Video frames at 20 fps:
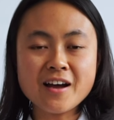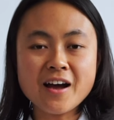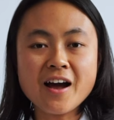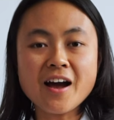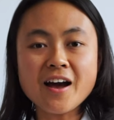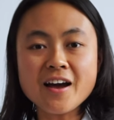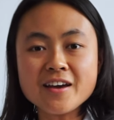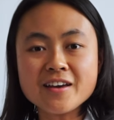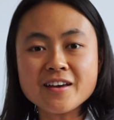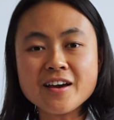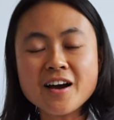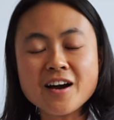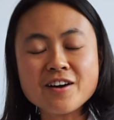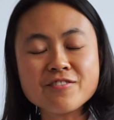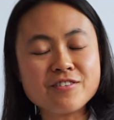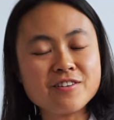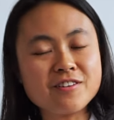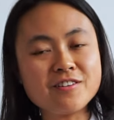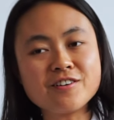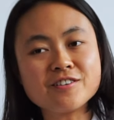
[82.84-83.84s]
I have
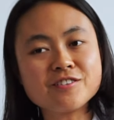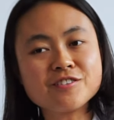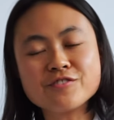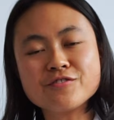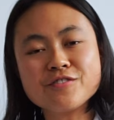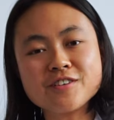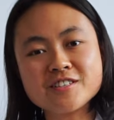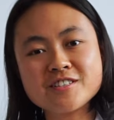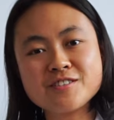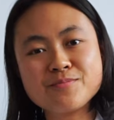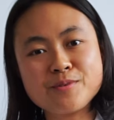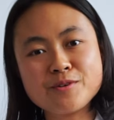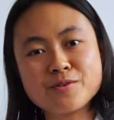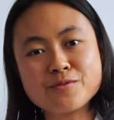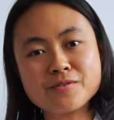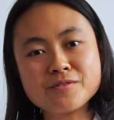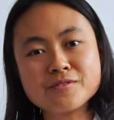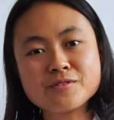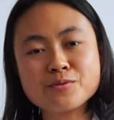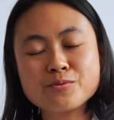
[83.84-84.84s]
a lot of
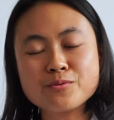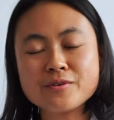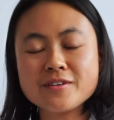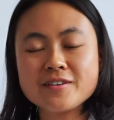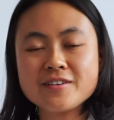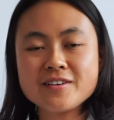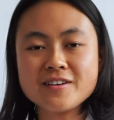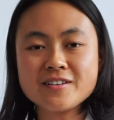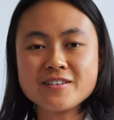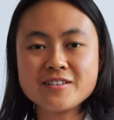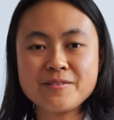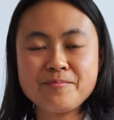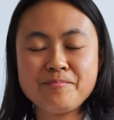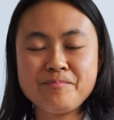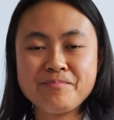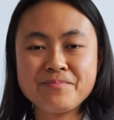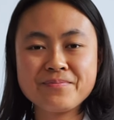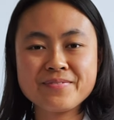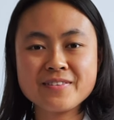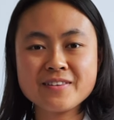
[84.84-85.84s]
experience with it.
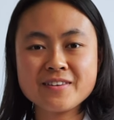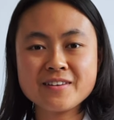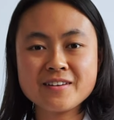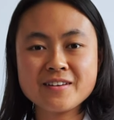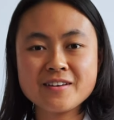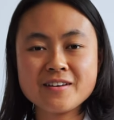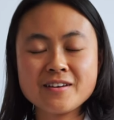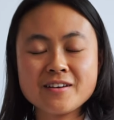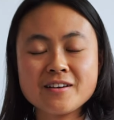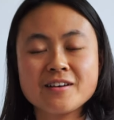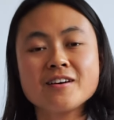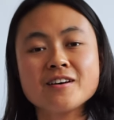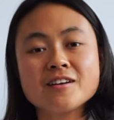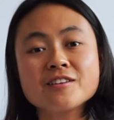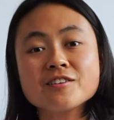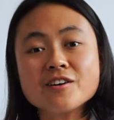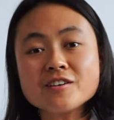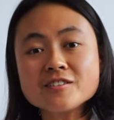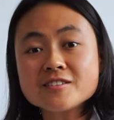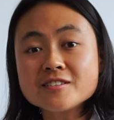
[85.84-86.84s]

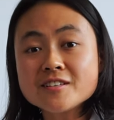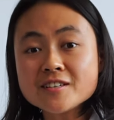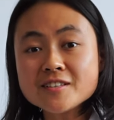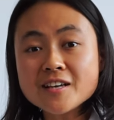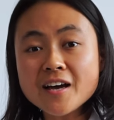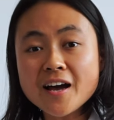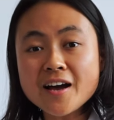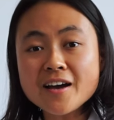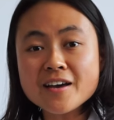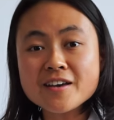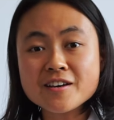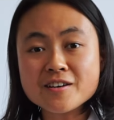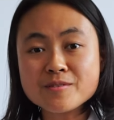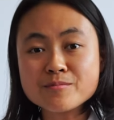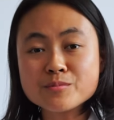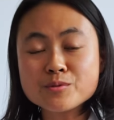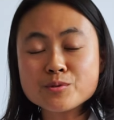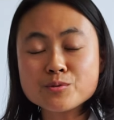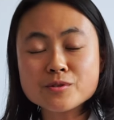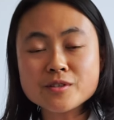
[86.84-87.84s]
Not that I
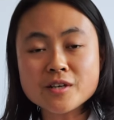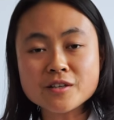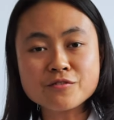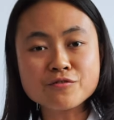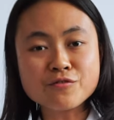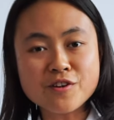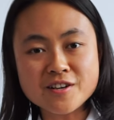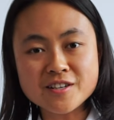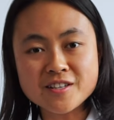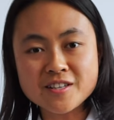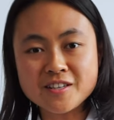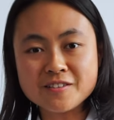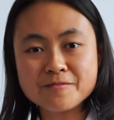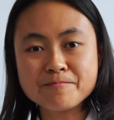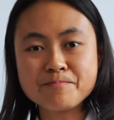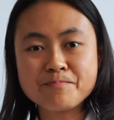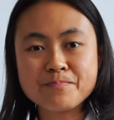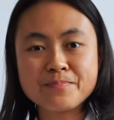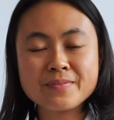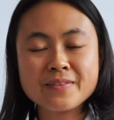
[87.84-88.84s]
am good at farting.
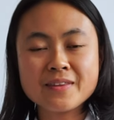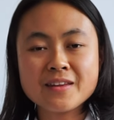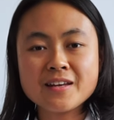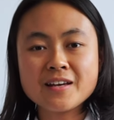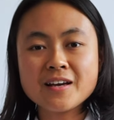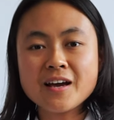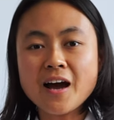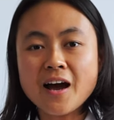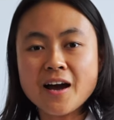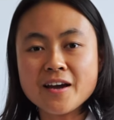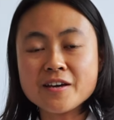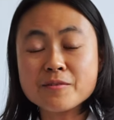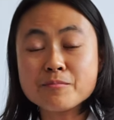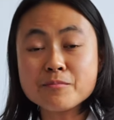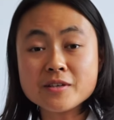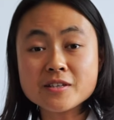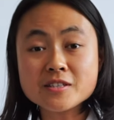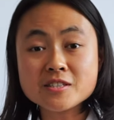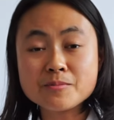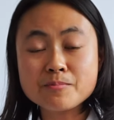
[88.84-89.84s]
I am
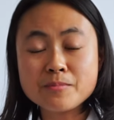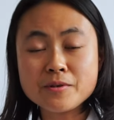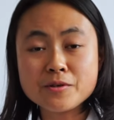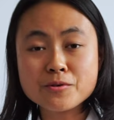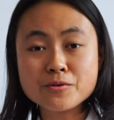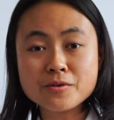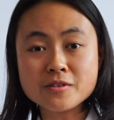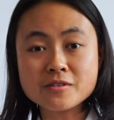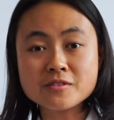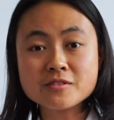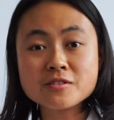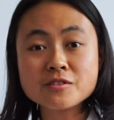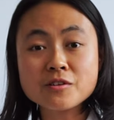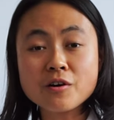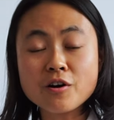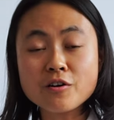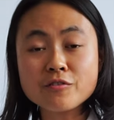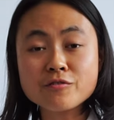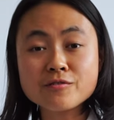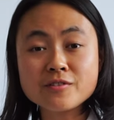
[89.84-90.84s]
experienced
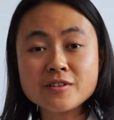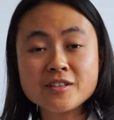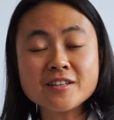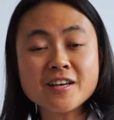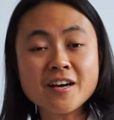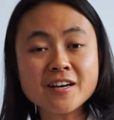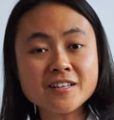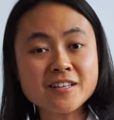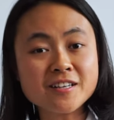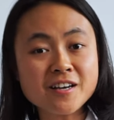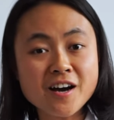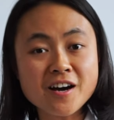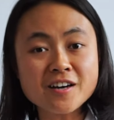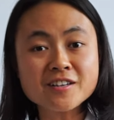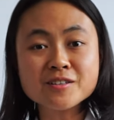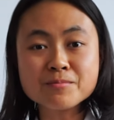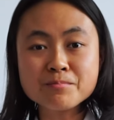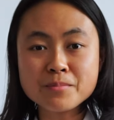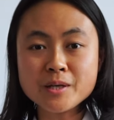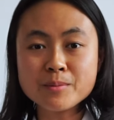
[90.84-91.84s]
of detecting
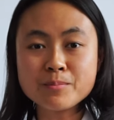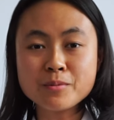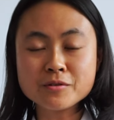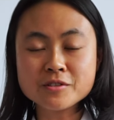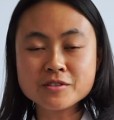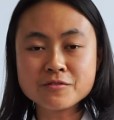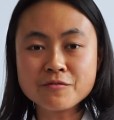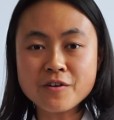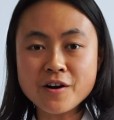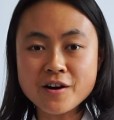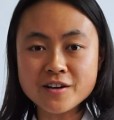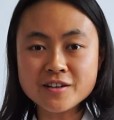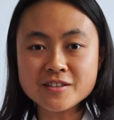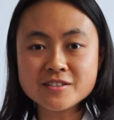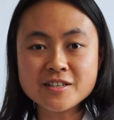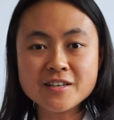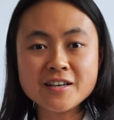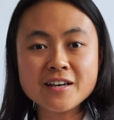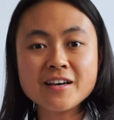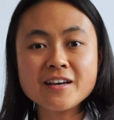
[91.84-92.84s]
other people's
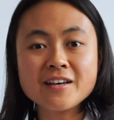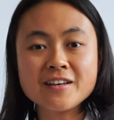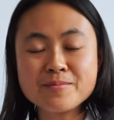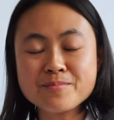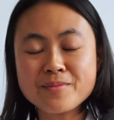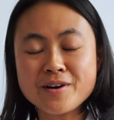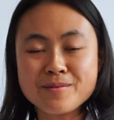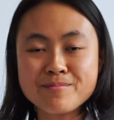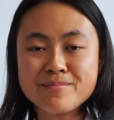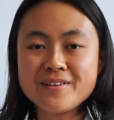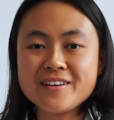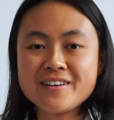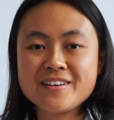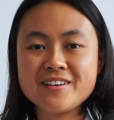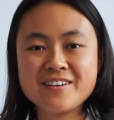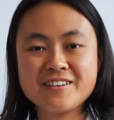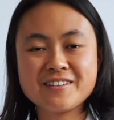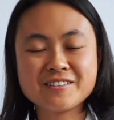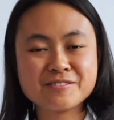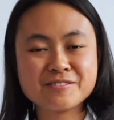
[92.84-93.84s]
fart in public.